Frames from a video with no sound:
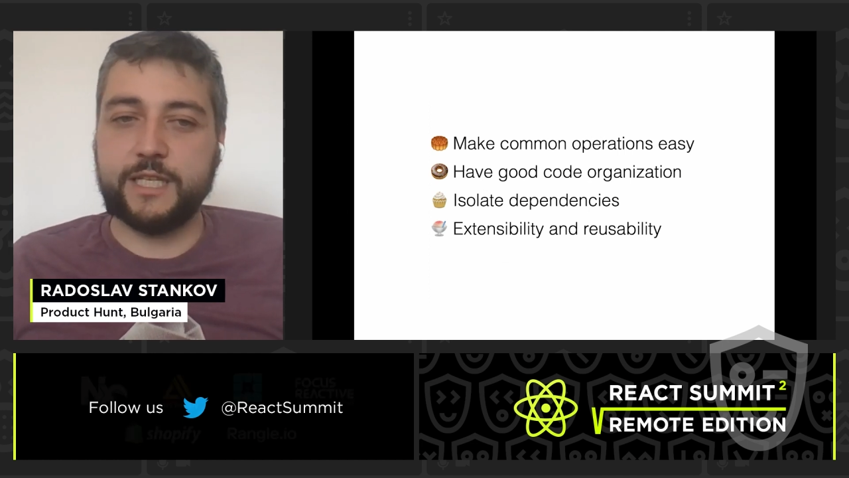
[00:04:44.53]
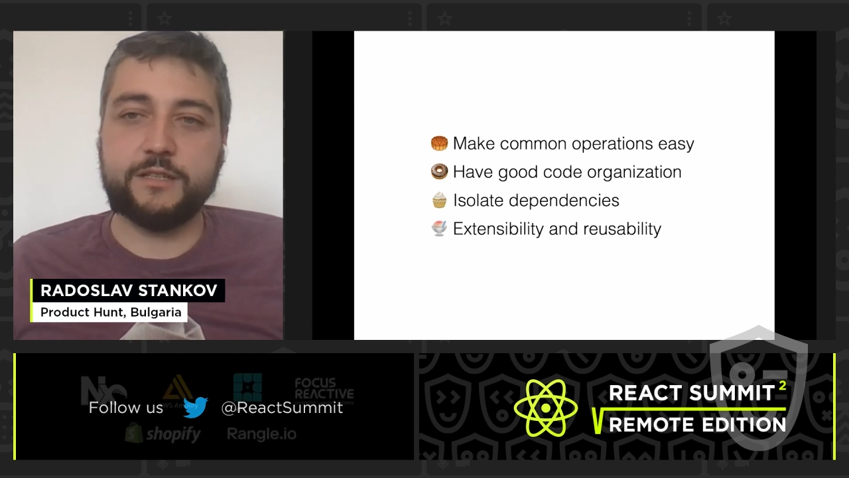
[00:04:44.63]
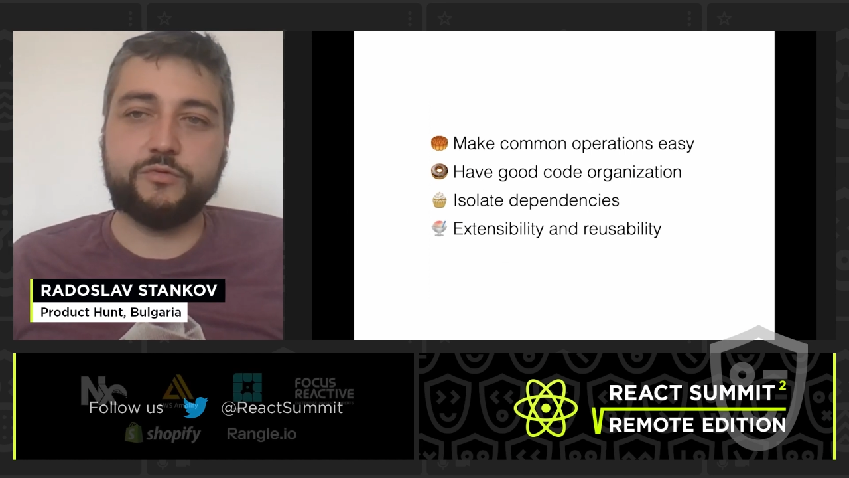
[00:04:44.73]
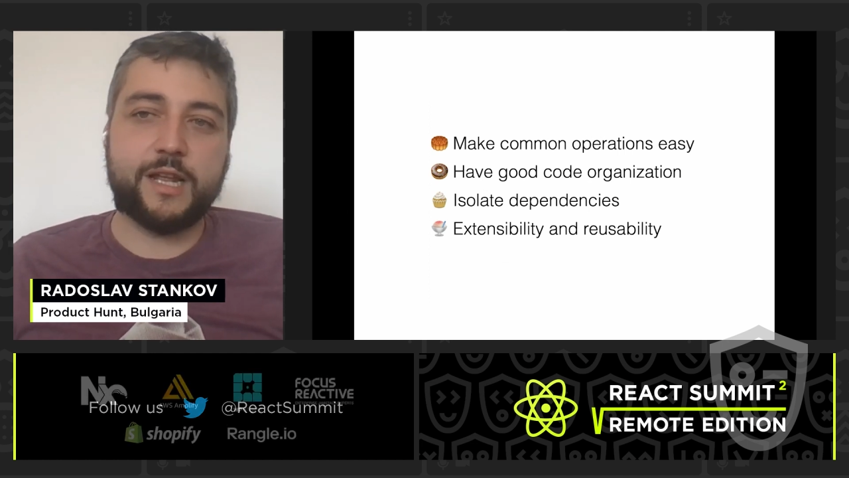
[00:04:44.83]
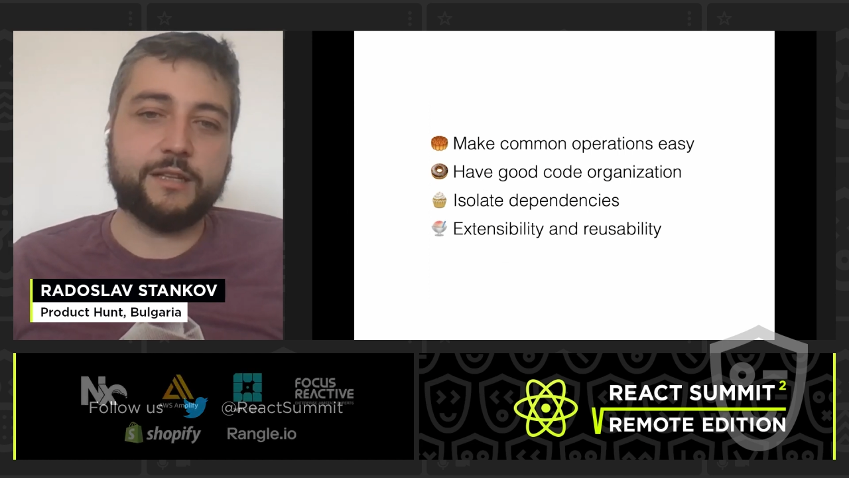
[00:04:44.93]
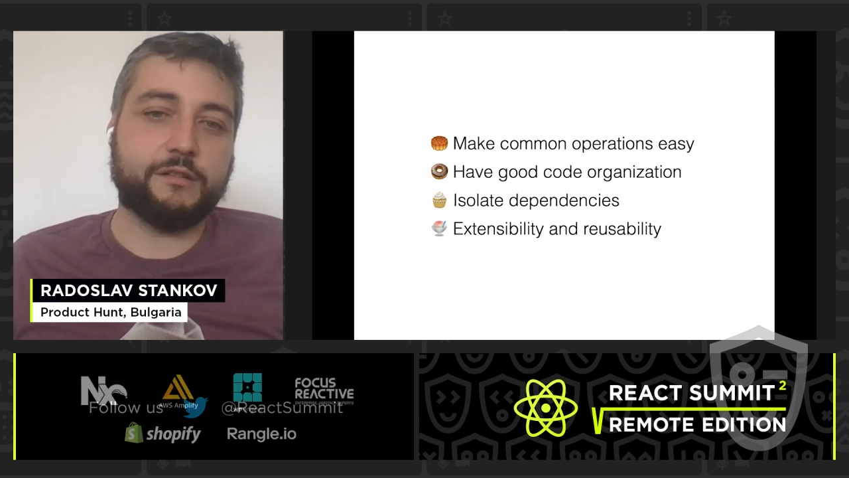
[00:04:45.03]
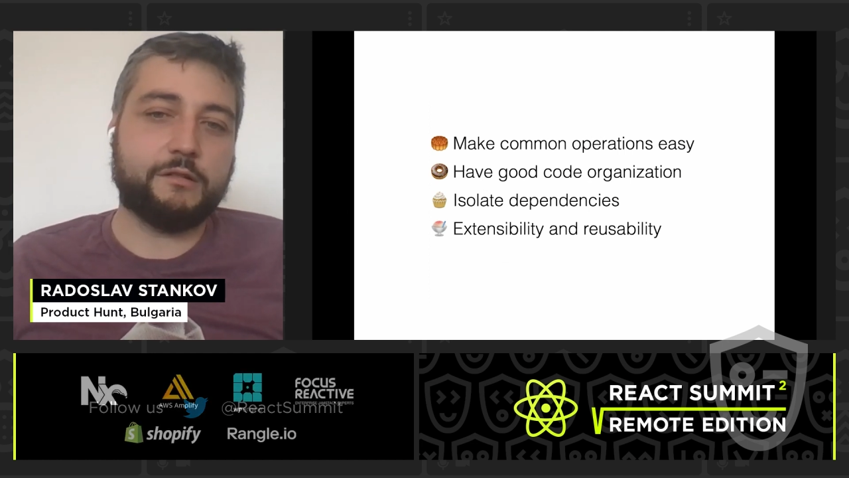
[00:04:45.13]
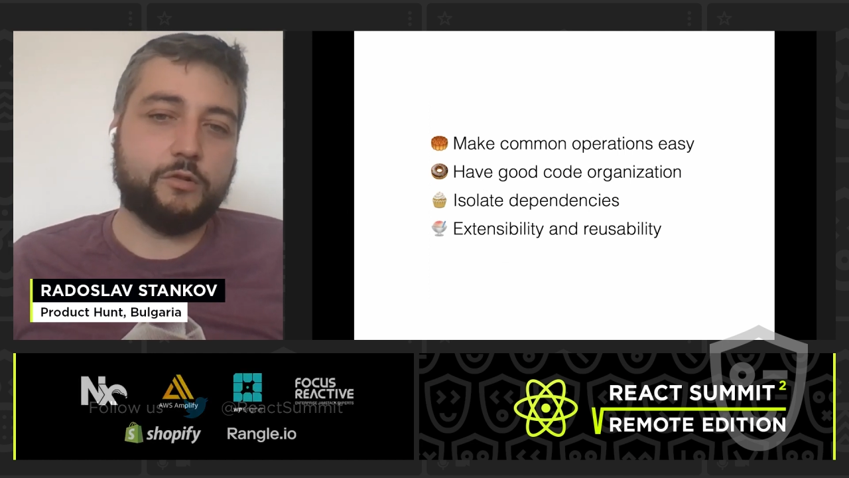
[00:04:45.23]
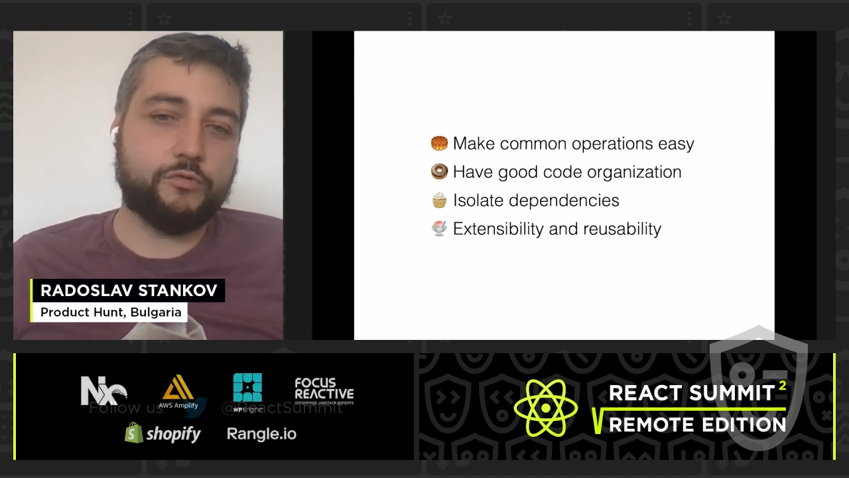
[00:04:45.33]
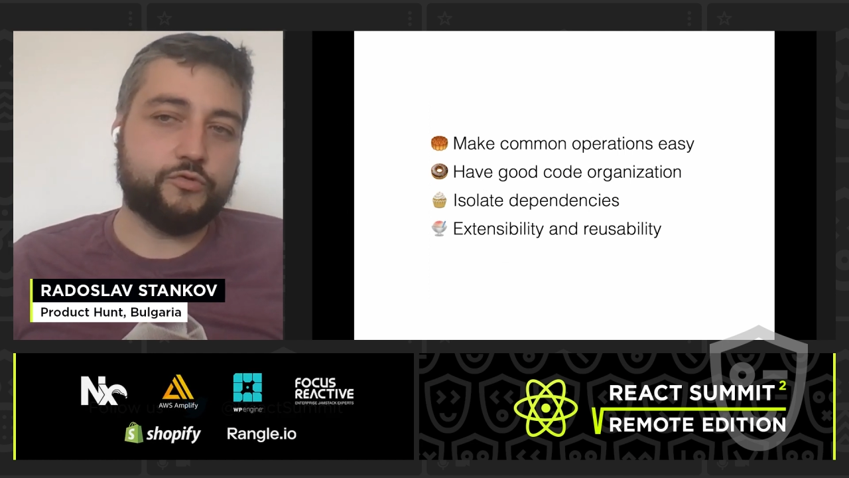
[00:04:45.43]
things without
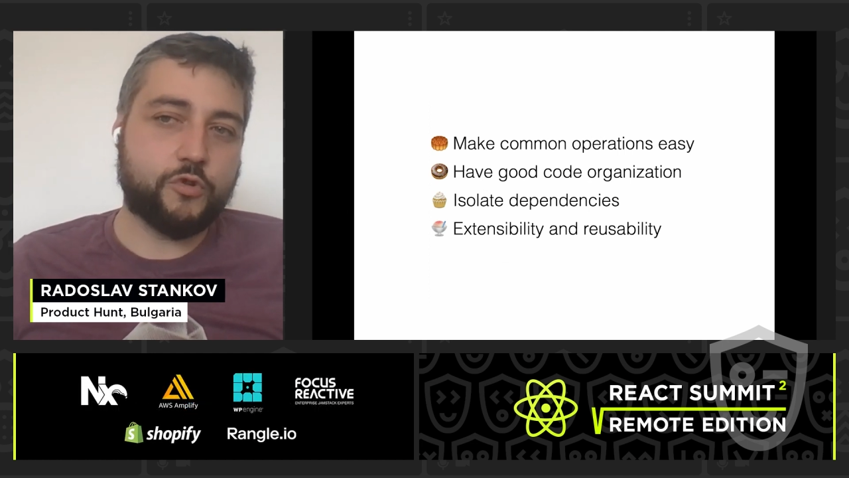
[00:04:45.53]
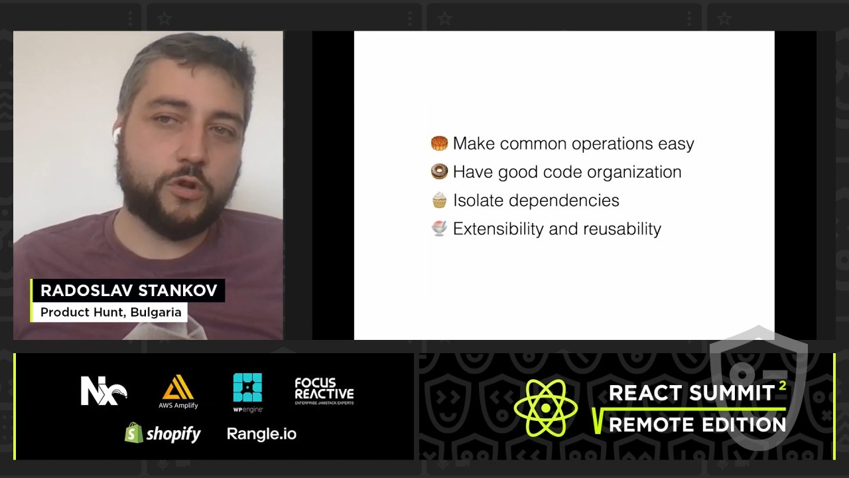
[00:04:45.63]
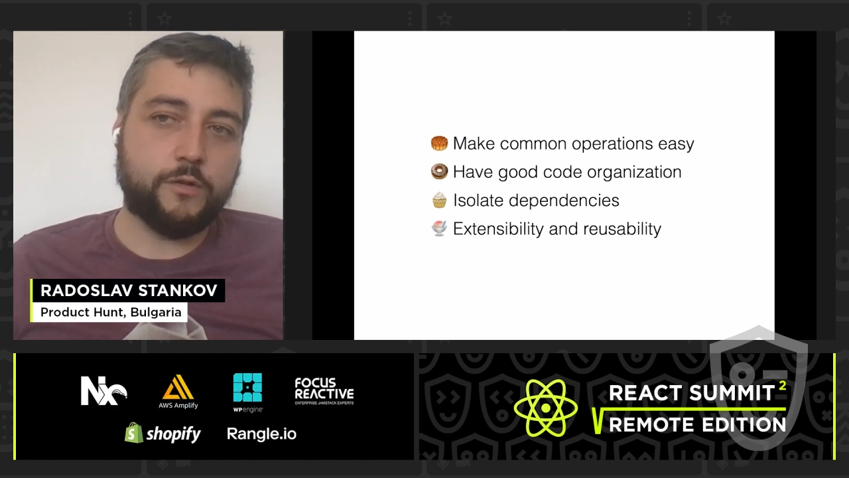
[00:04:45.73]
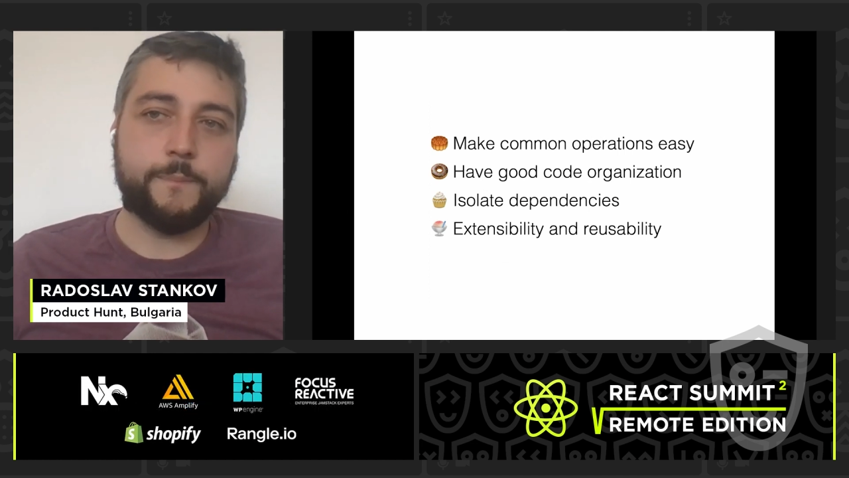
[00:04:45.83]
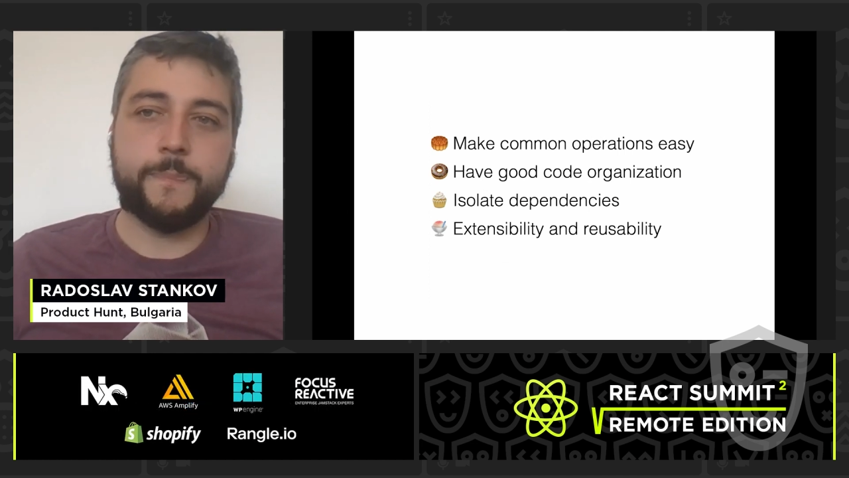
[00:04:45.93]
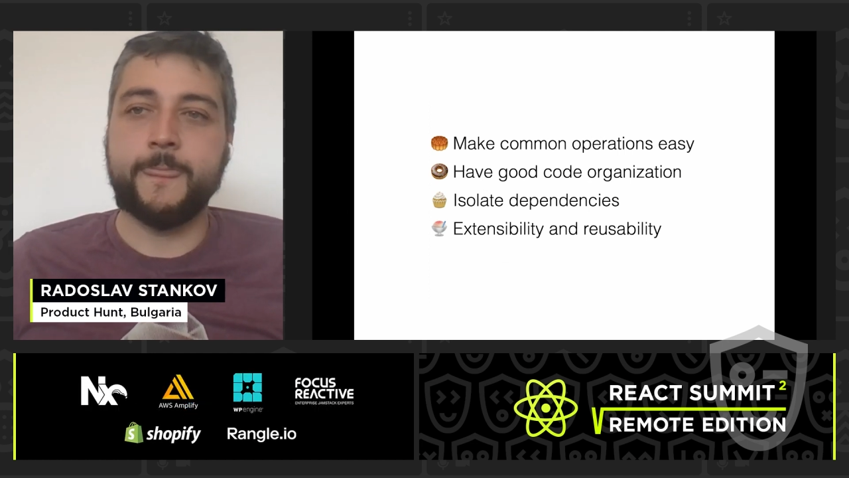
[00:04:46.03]
our control.